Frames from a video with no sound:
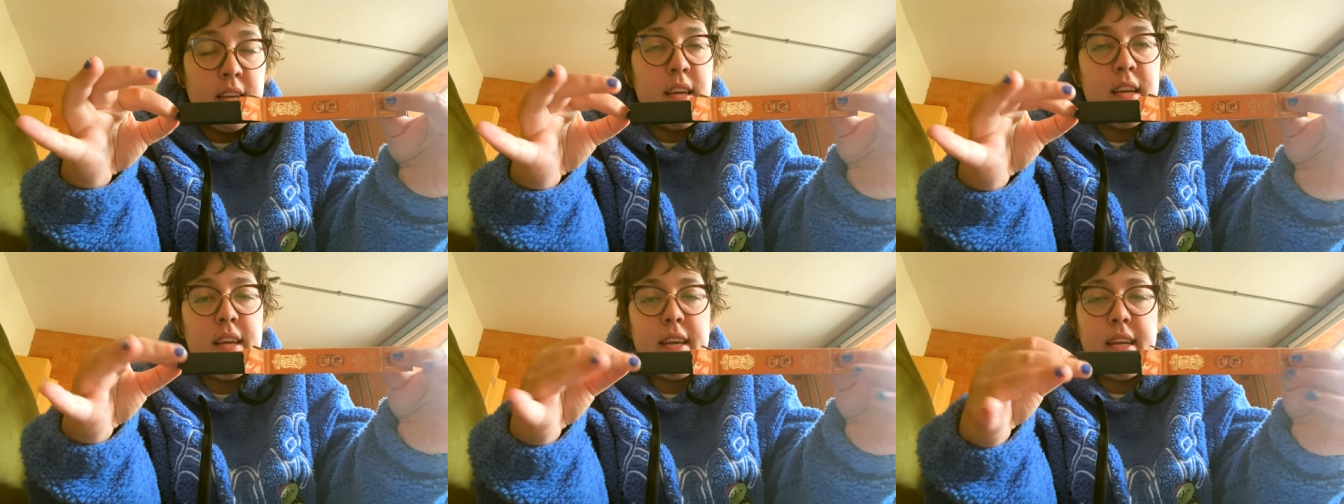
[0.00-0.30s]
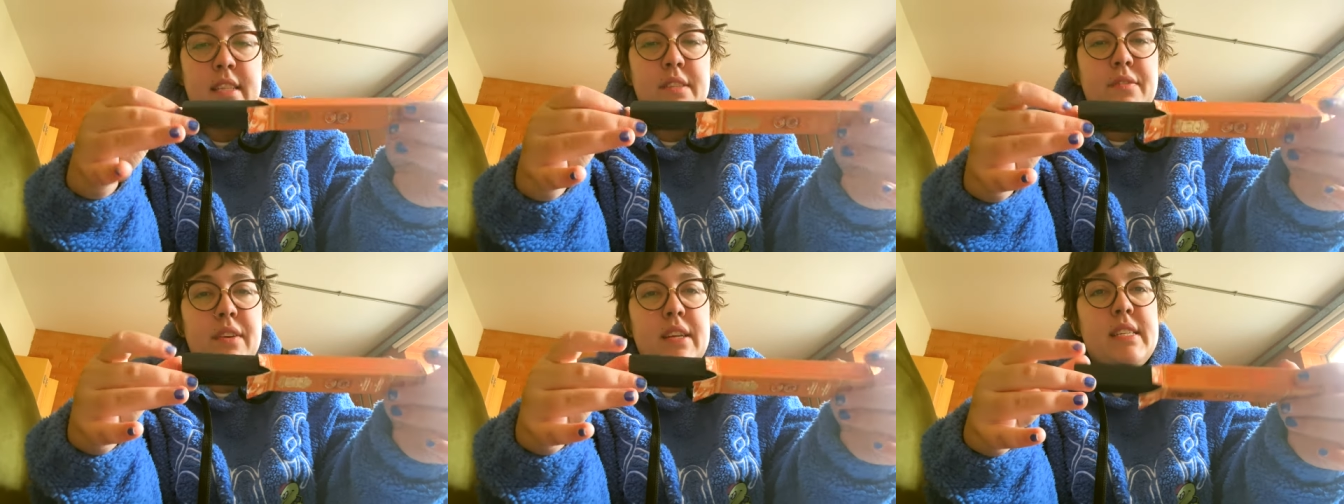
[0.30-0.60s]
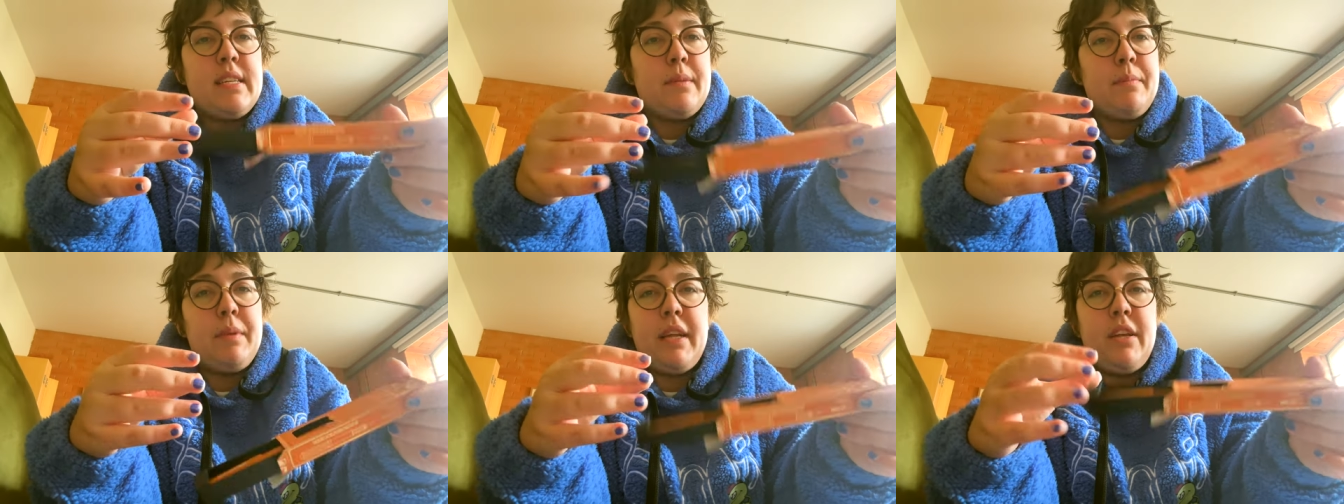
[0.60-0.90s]
It's
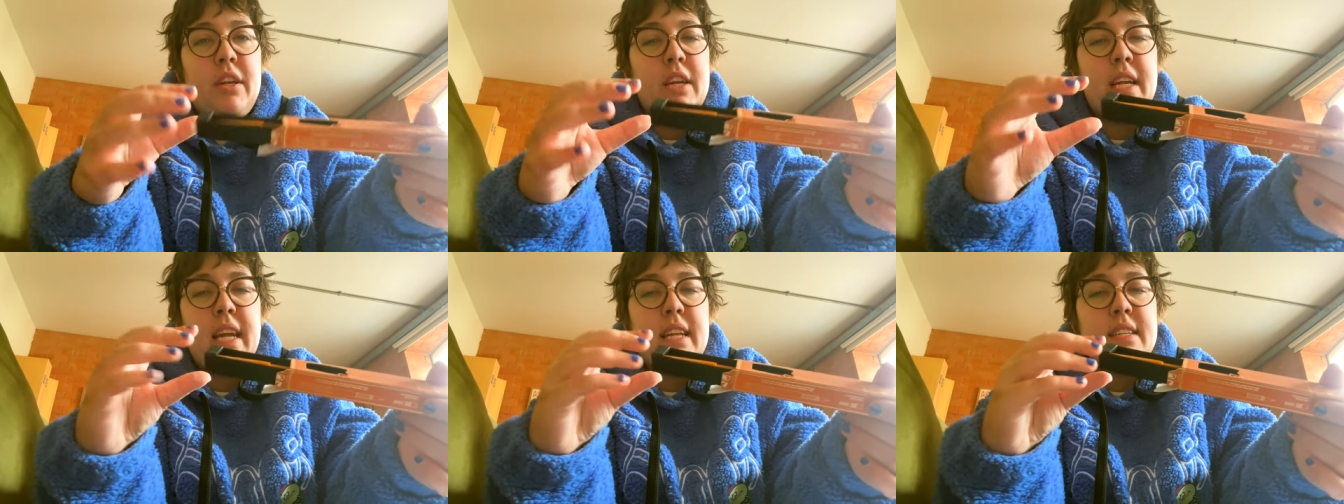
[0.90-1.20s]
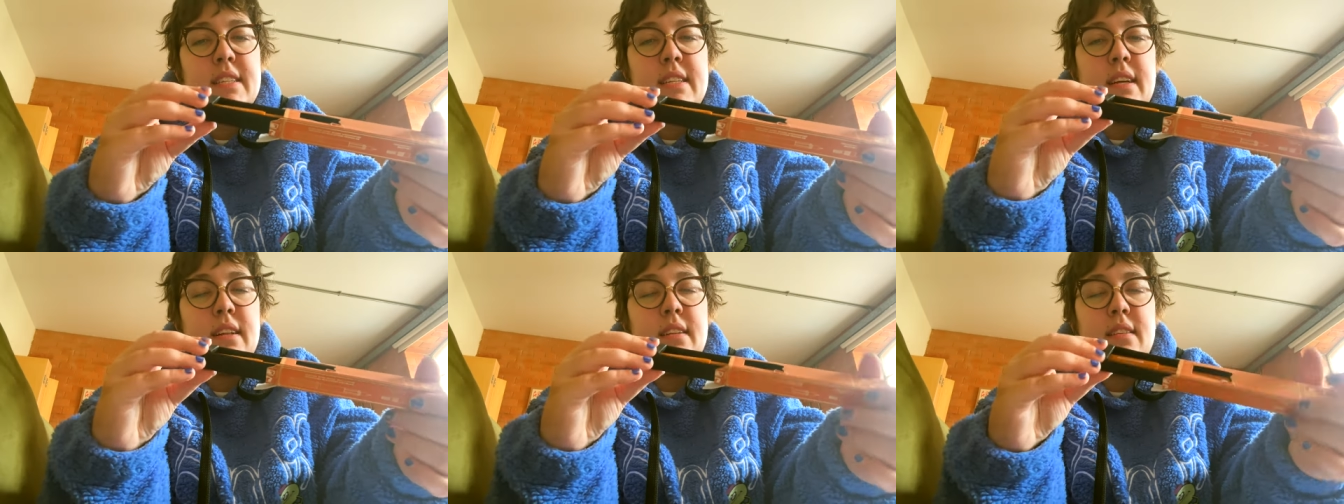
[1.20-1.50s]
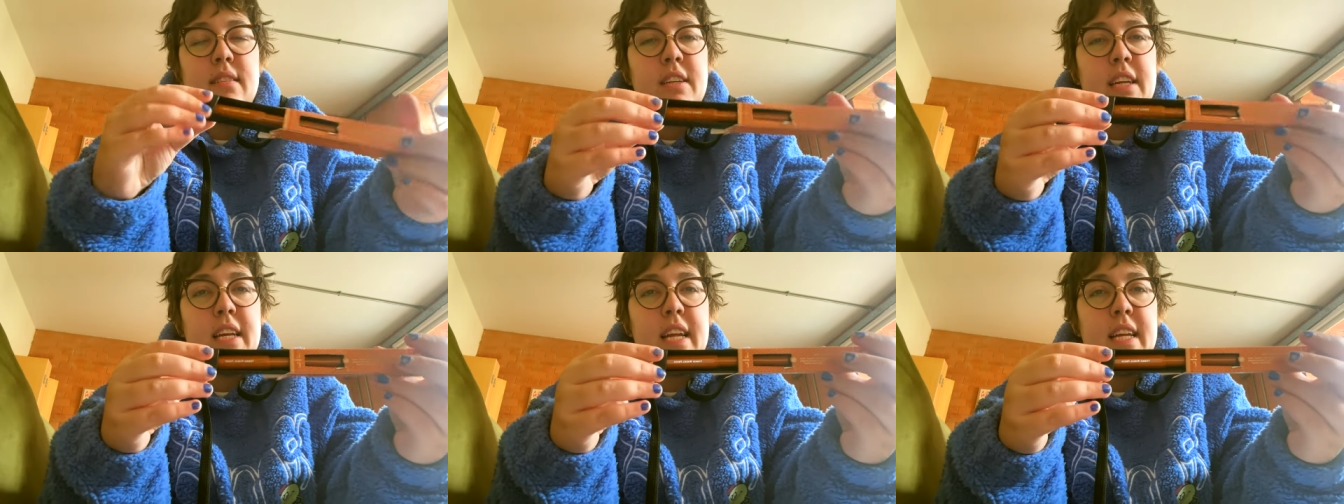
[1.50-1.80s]
facing me, you can't
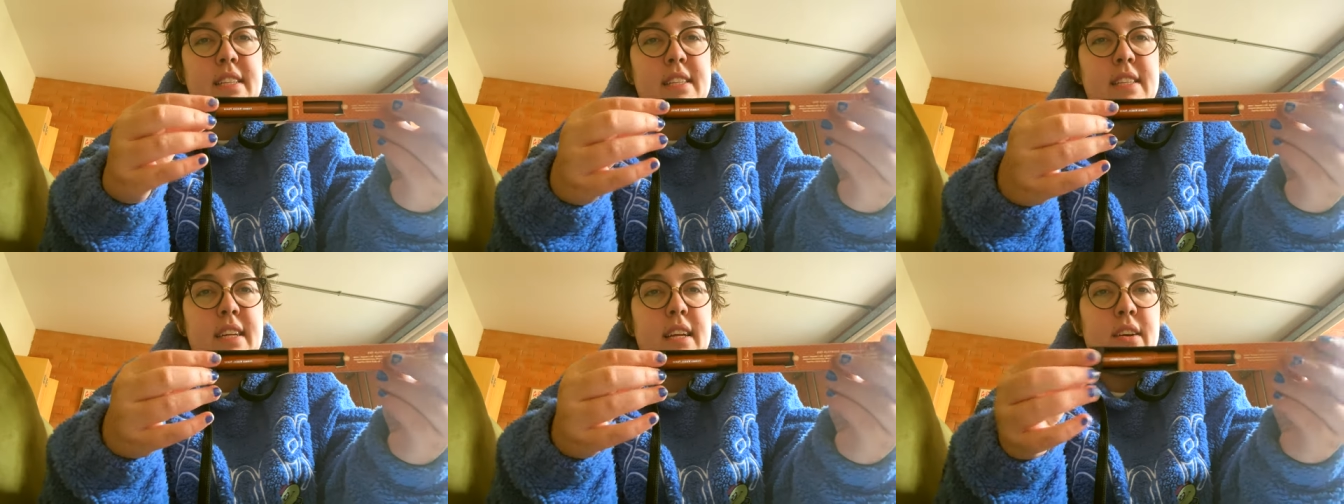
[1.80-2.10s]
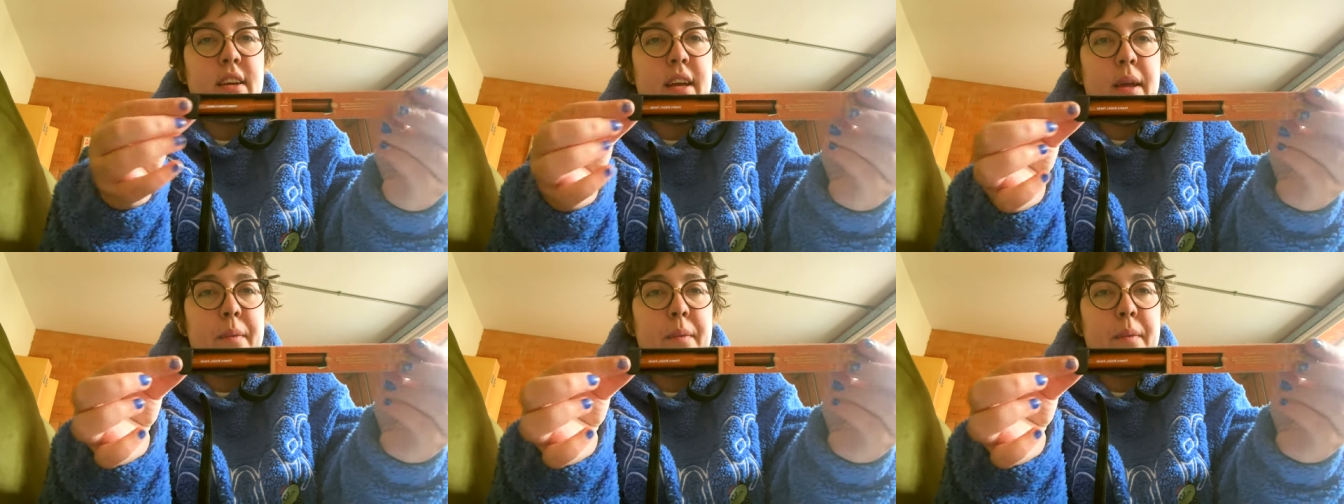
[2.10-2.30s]
tell, you can't see. Okay.